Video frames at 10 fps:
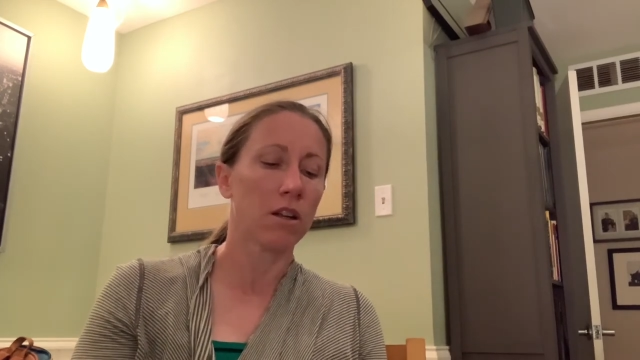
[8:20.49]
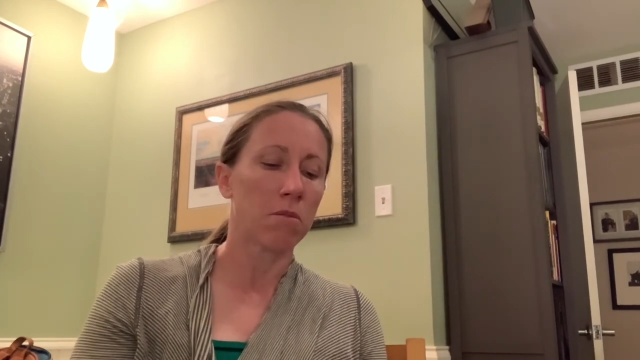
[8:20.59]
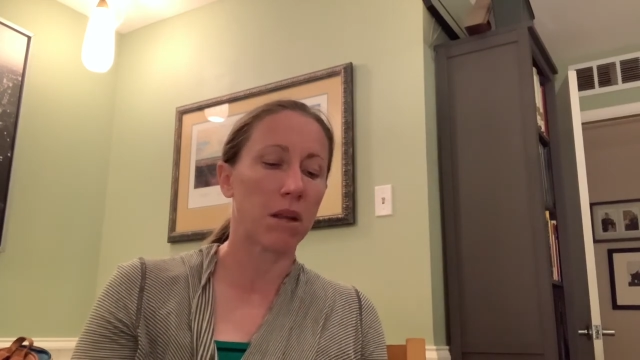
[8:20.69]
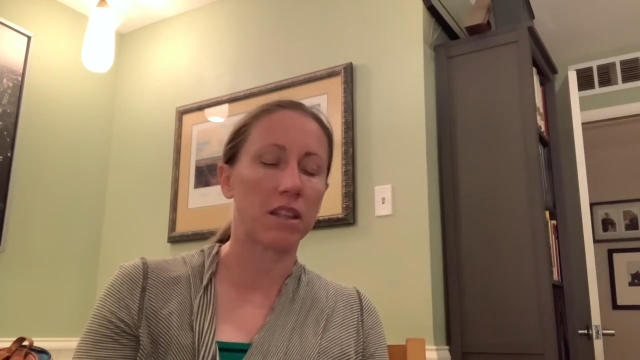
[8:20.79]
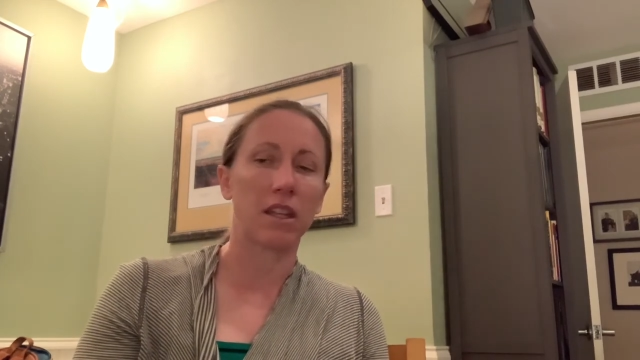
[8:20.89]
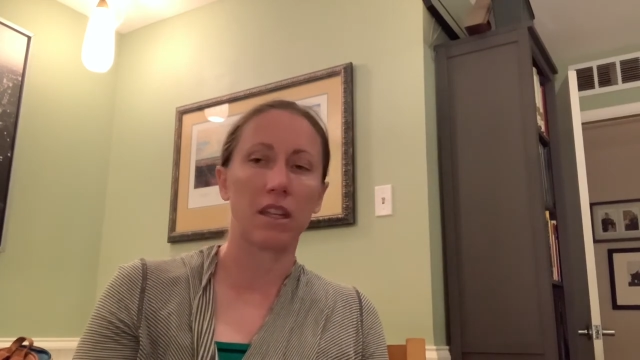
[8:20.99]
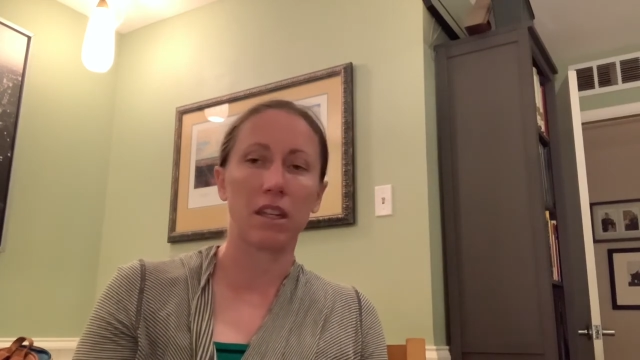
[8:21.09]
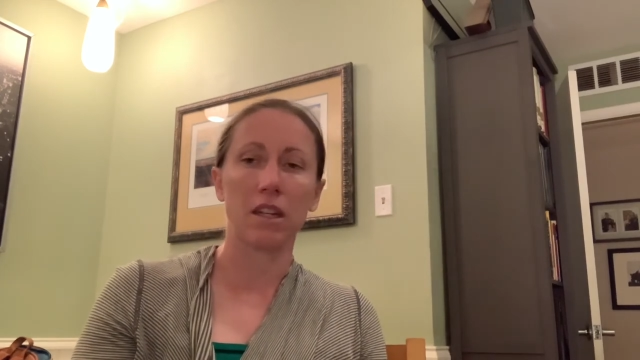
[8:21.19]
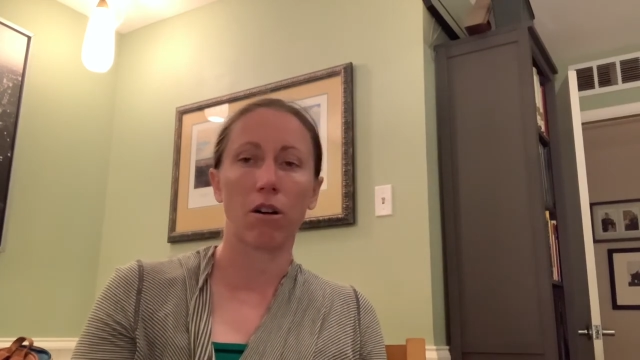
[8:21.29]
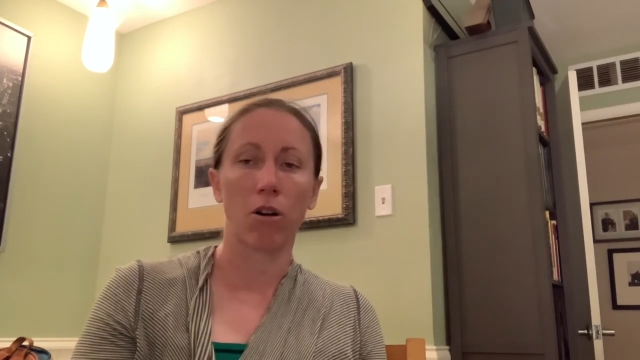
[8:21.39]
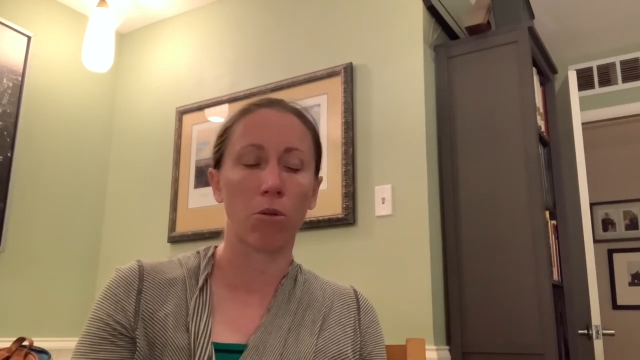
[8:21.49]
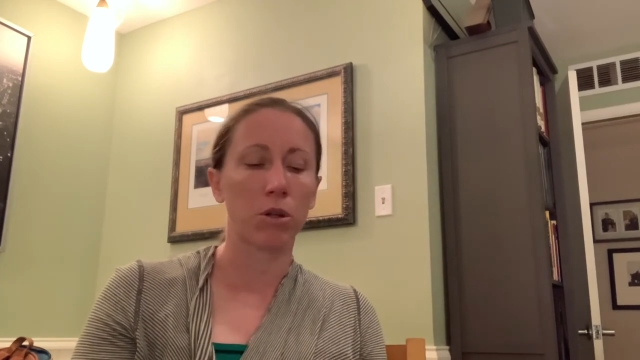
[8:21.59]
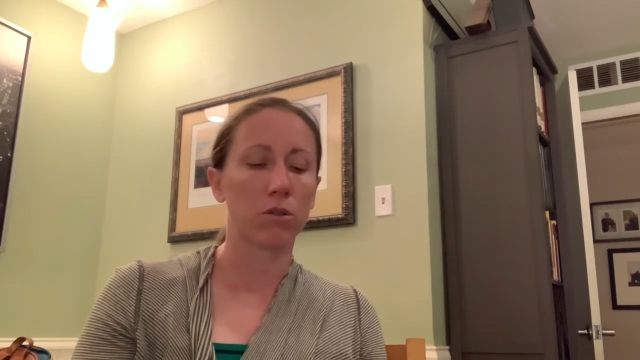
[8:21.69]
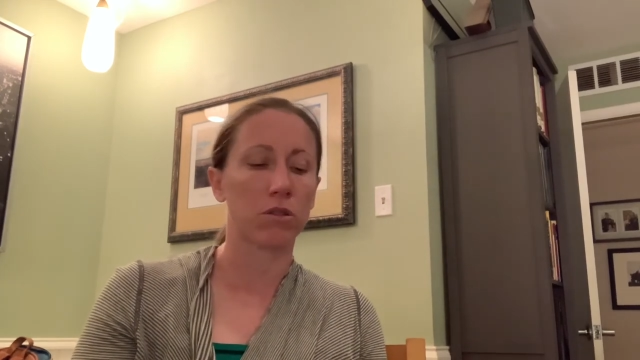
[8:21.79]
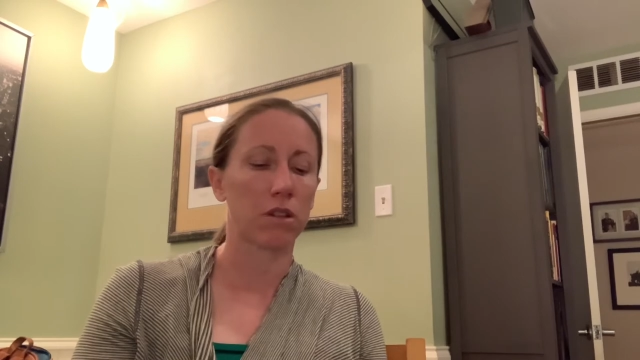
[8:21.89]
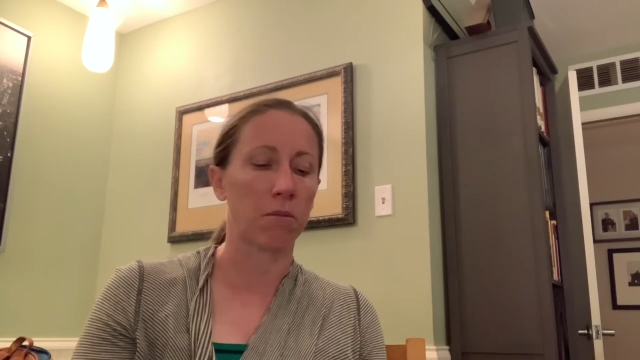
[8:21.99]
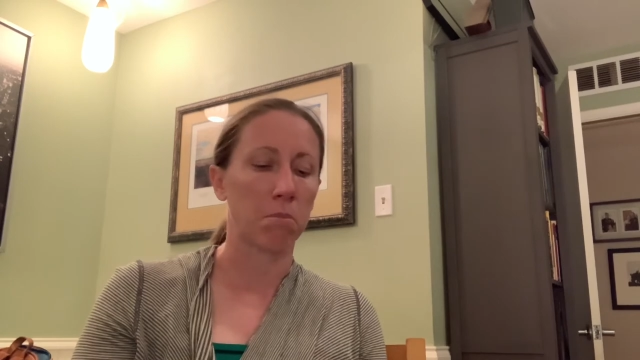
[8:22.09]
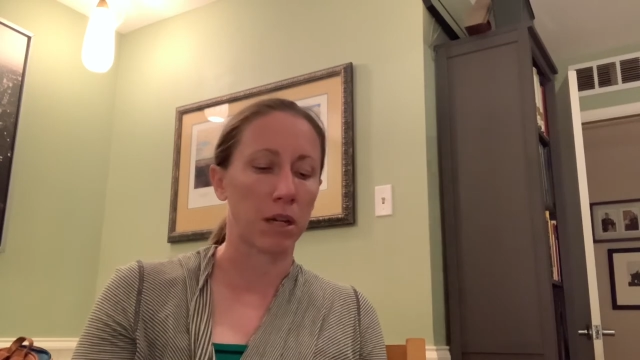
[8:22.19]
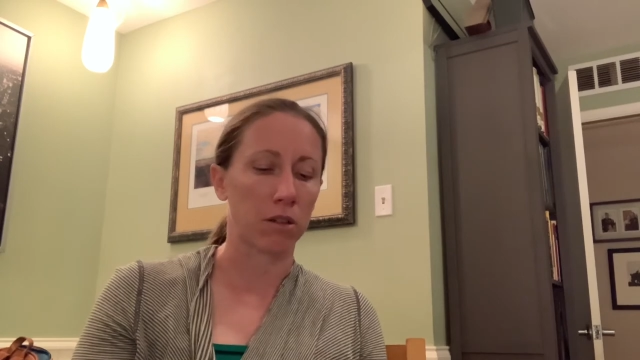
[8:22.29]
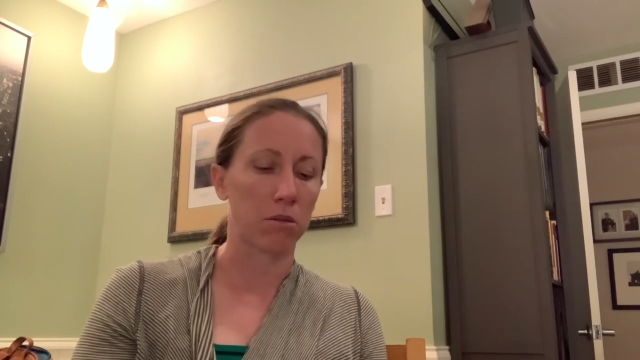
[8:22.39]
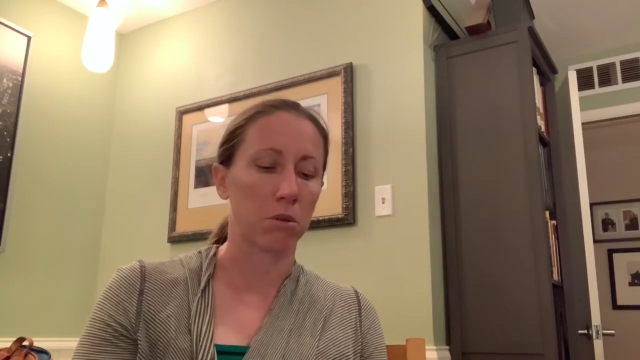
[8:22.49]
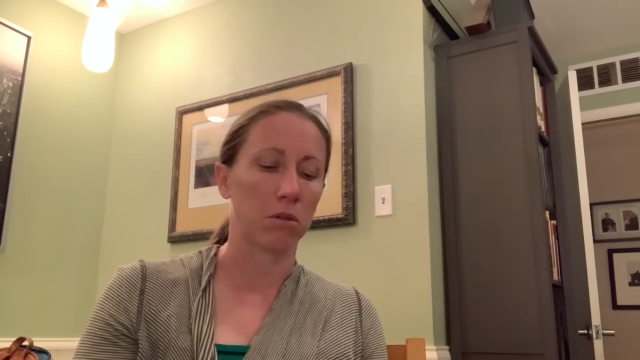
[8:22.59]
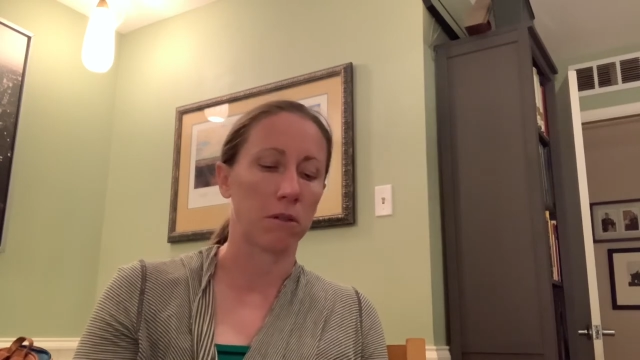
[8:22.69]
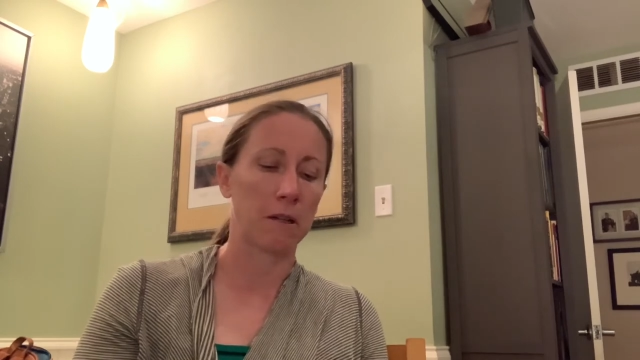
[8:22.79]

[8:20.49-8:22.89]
made the heat almost unbearable.